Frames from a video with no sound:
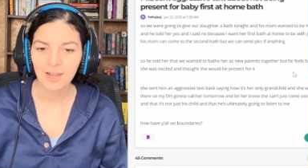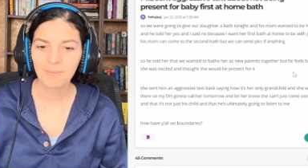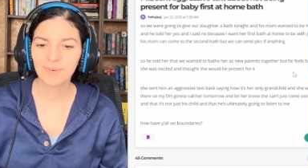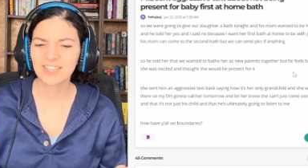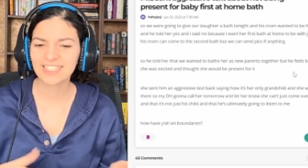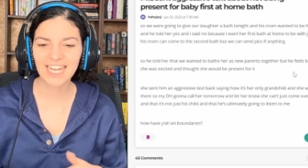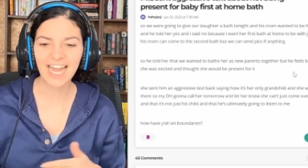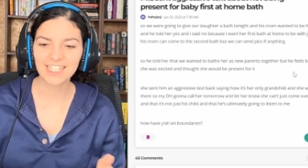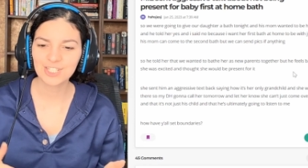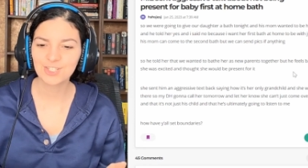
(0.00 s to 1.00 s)
But this
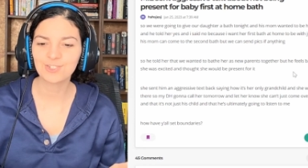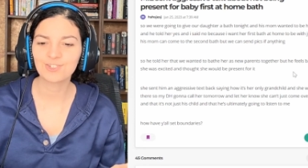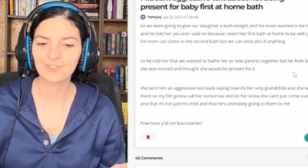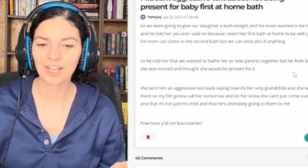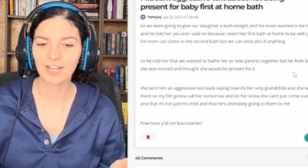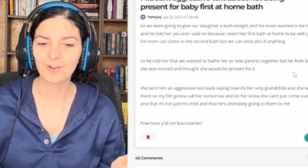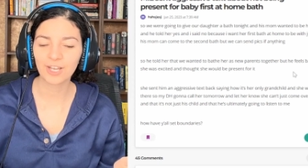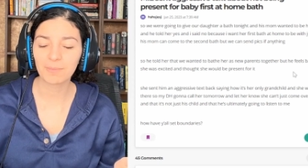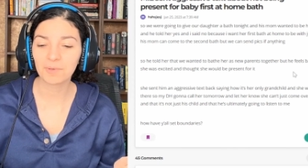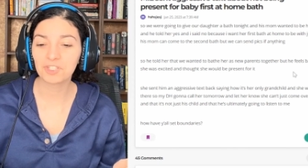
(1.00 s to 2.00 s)
attitude of like,
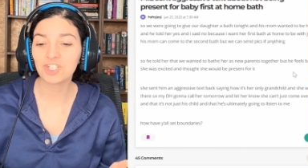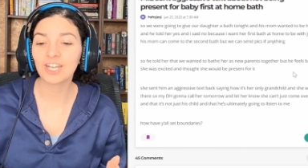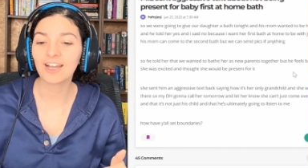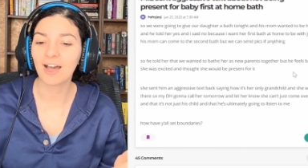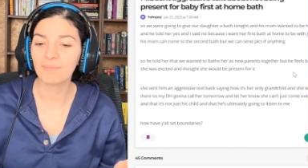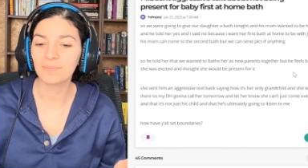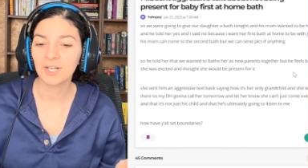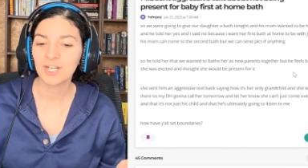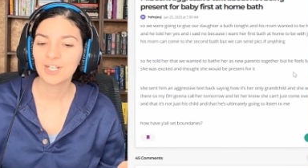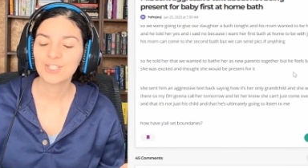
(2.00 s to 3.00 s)
okay, maybe she can come
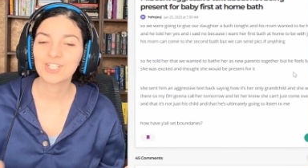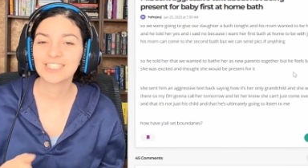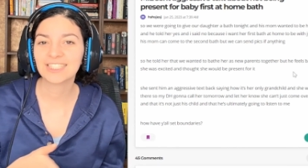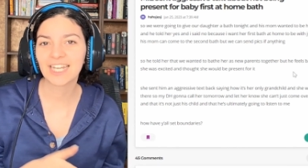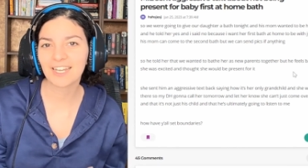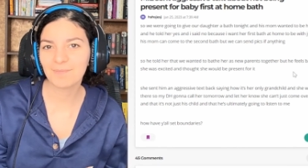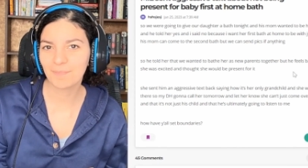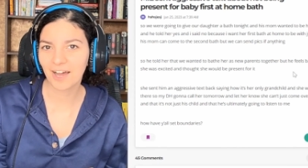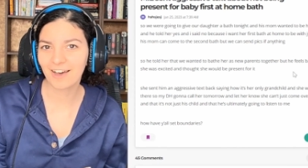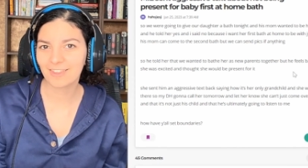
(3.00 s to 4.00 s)
to the second
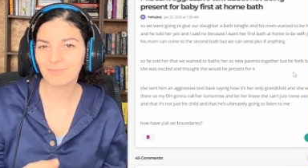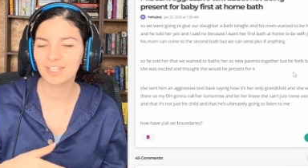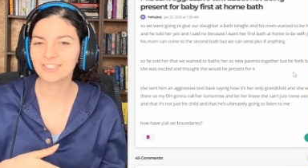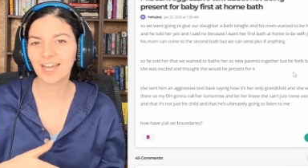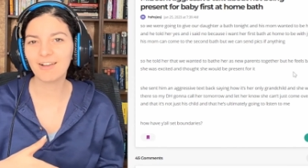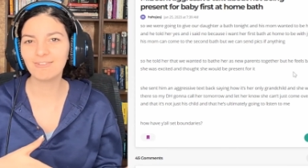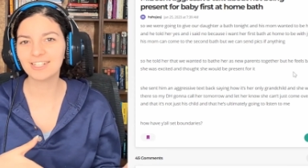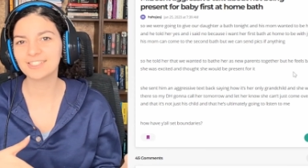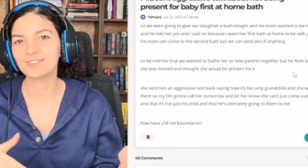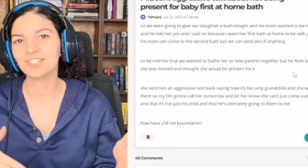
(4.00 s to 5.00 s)
bath because I want
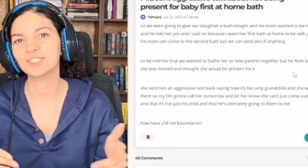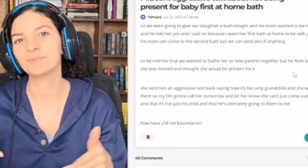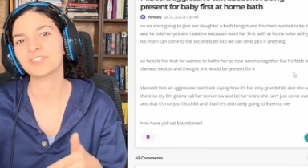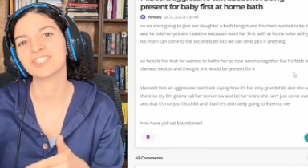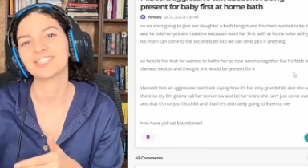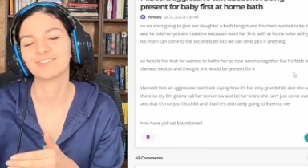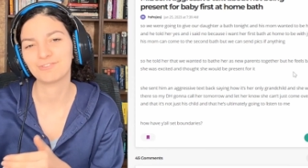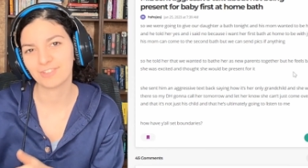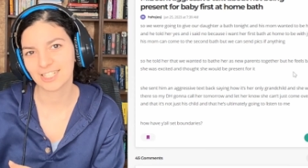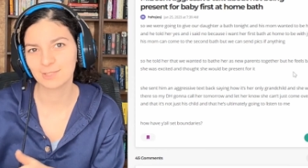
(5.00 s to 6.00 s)
us to experience the
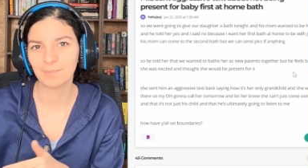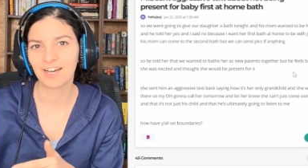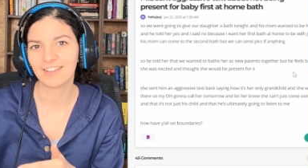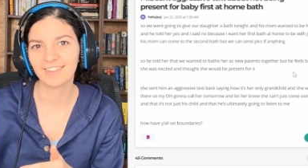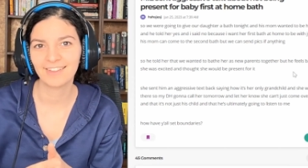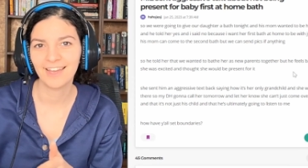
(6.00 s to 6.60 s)
first bath